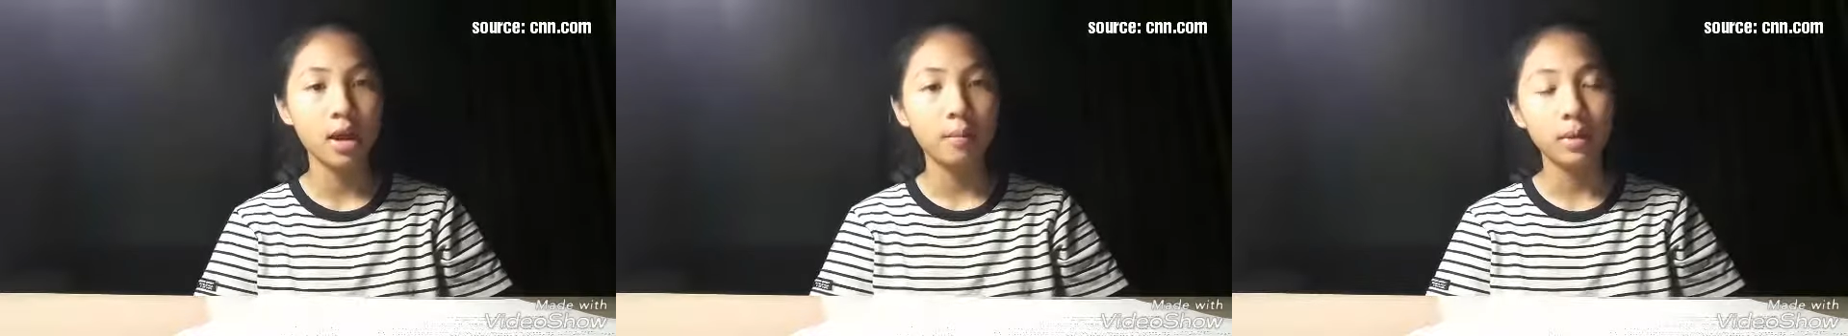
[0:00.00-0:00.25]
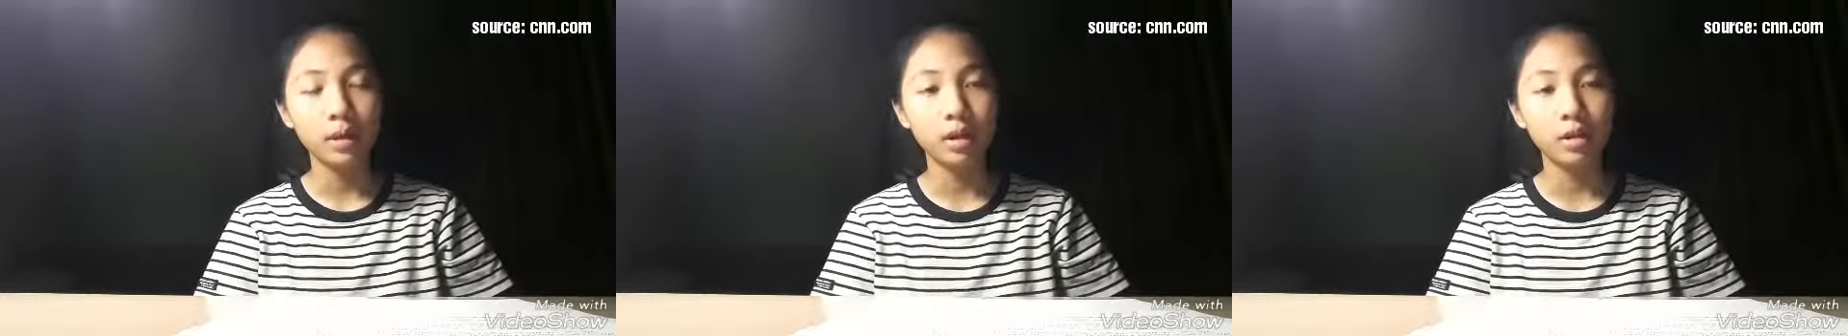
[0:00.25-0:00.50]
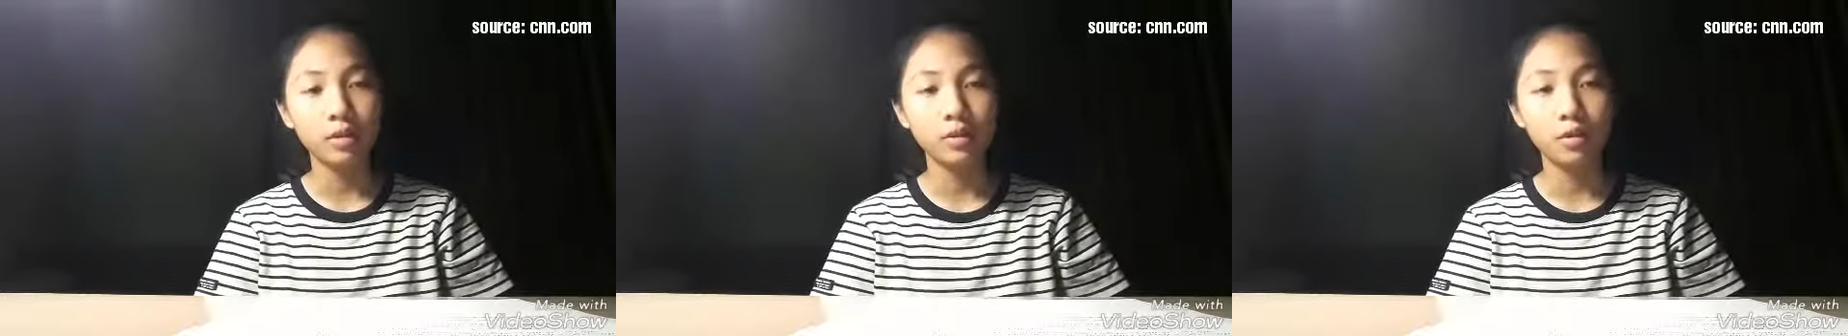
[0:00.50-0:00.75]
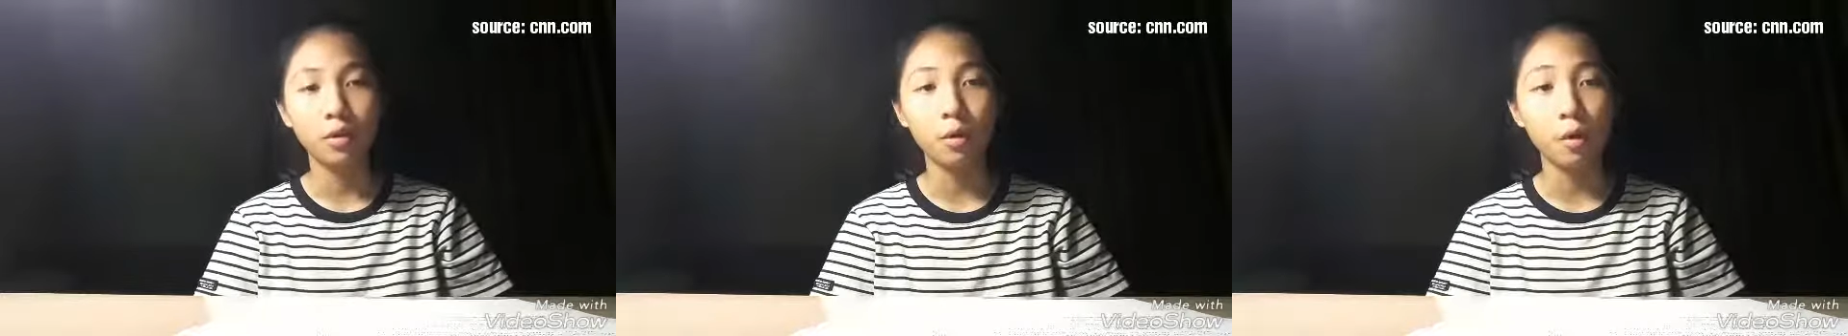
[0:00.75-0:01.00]

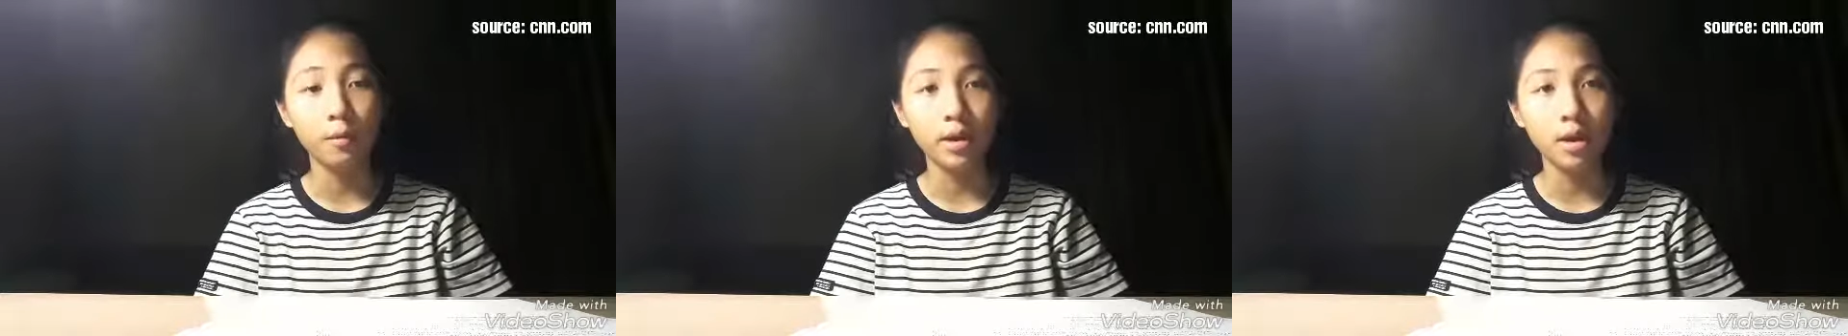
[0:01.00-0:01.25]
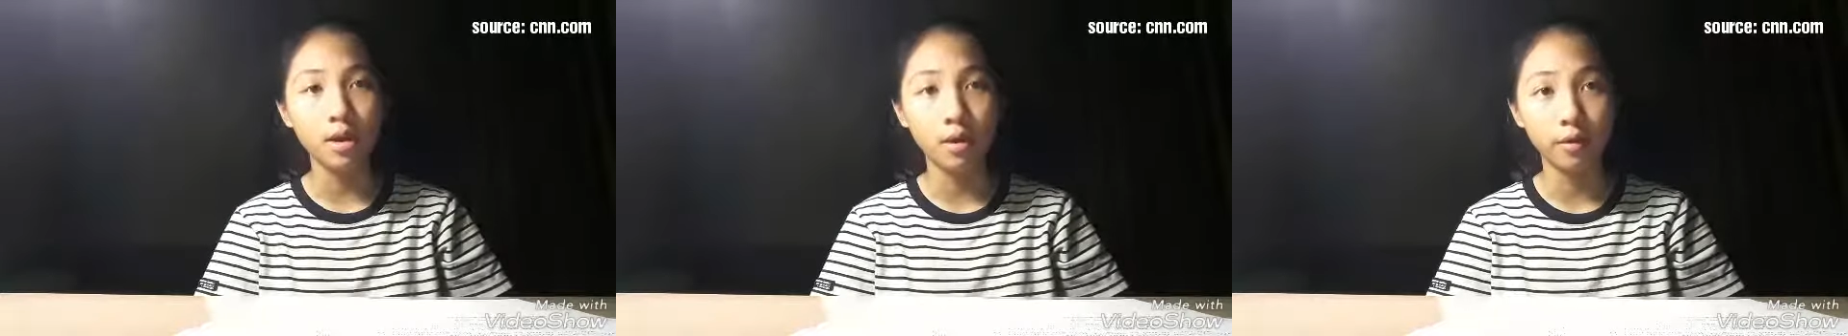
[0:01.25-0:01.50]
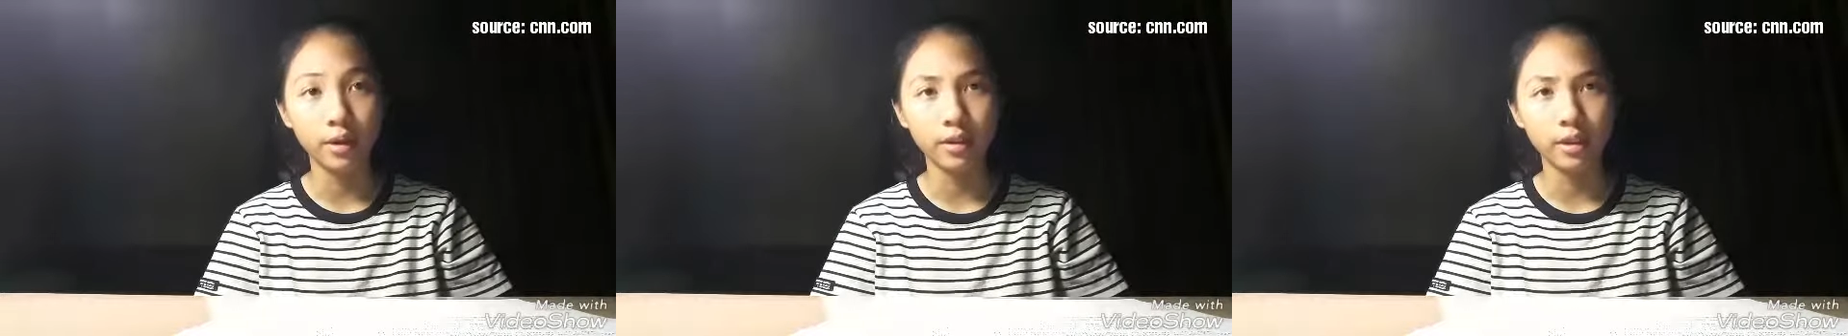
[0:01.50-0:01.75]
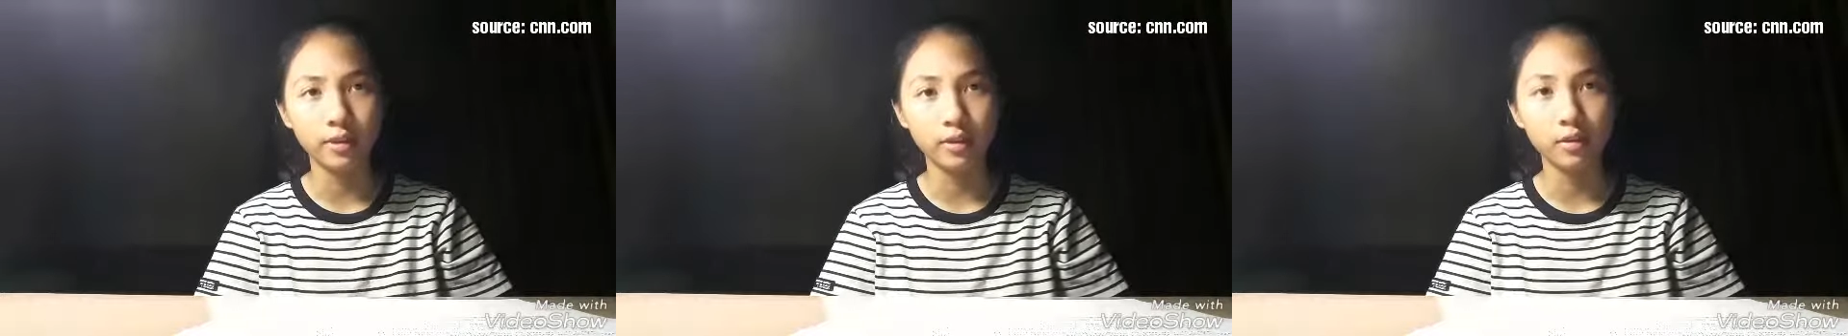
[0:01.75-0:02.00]
because you will be hearing
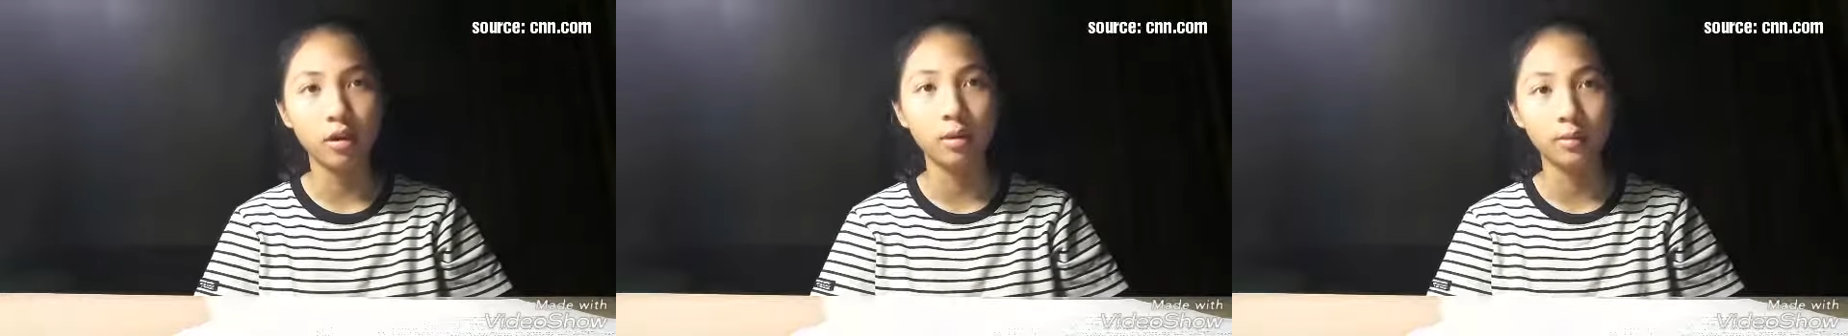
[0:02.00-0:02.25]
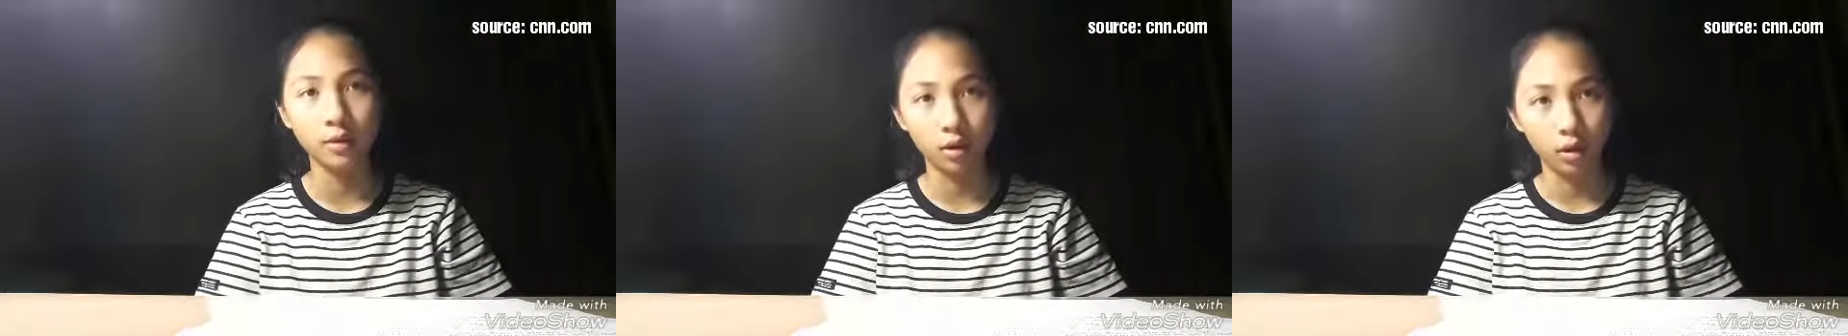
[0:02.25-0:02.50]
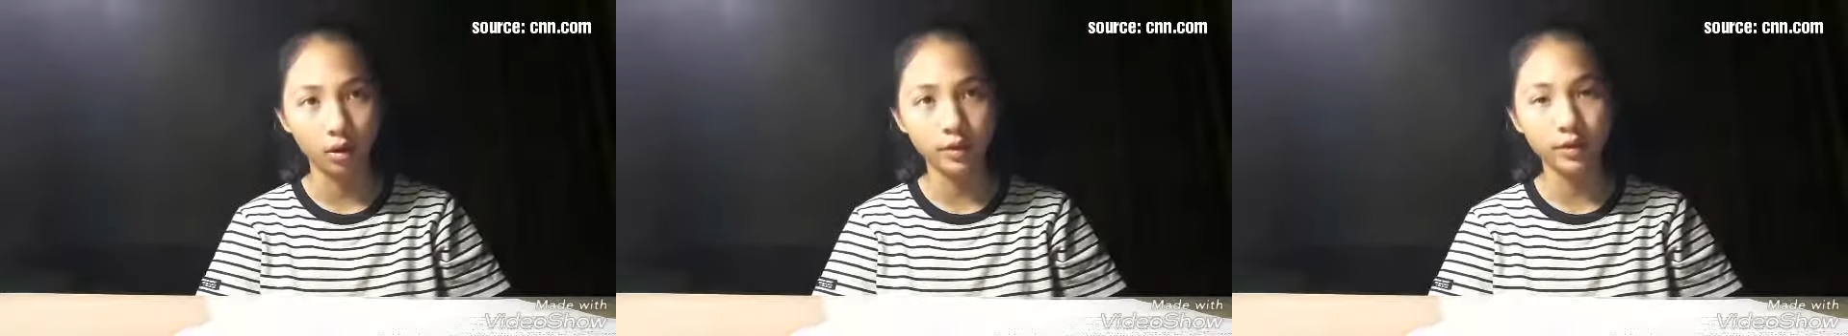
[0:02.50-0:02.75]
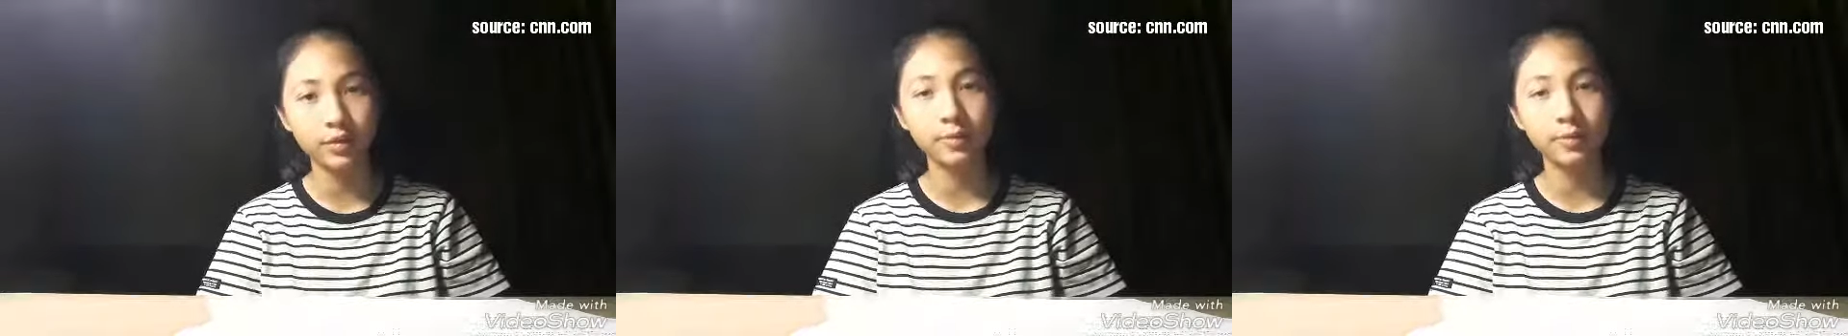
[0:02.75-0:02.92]
these terms a lot.